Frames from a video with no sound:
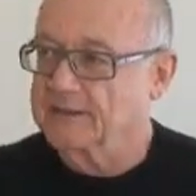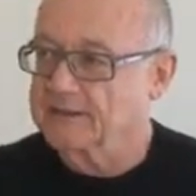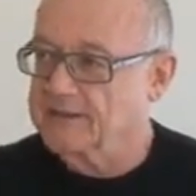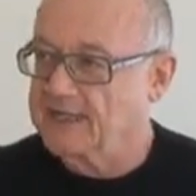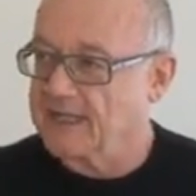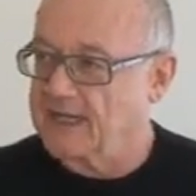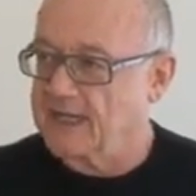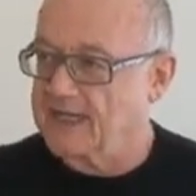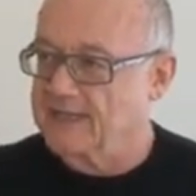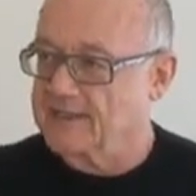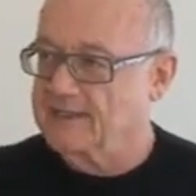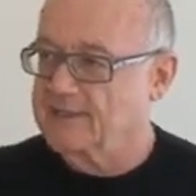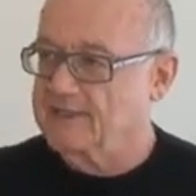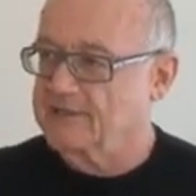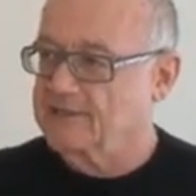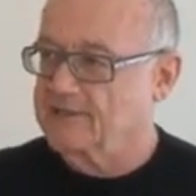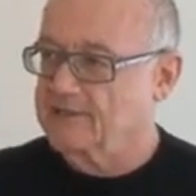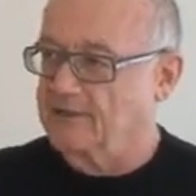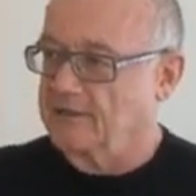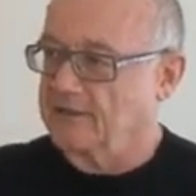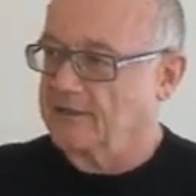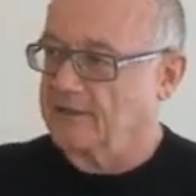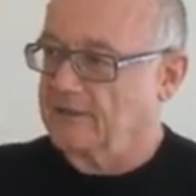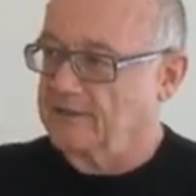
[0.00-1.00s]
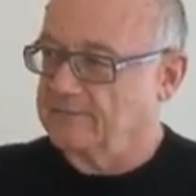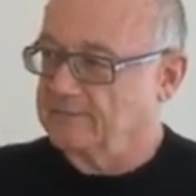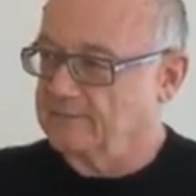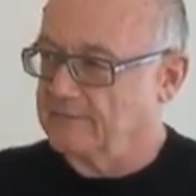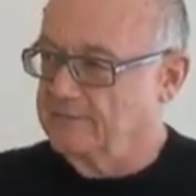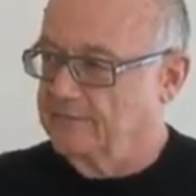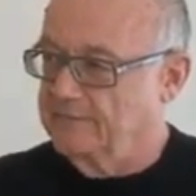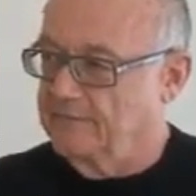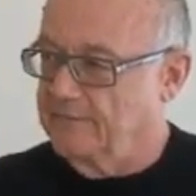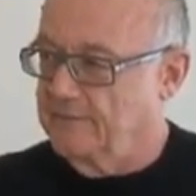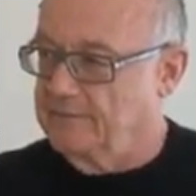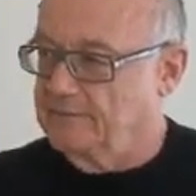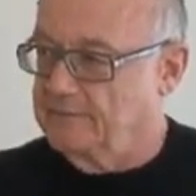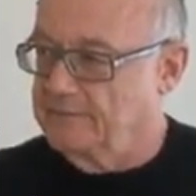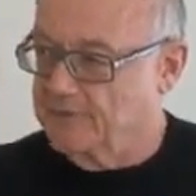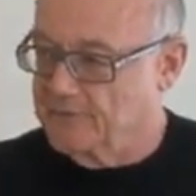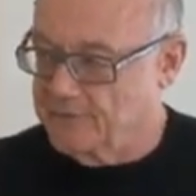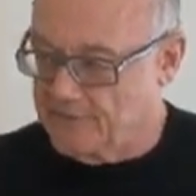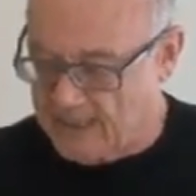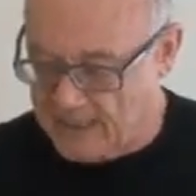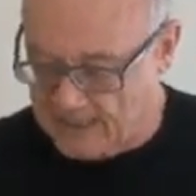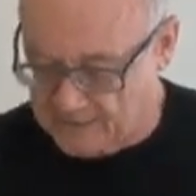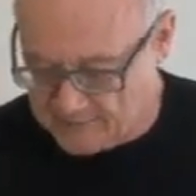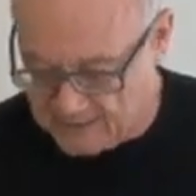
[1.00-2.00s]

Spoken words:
task, so drag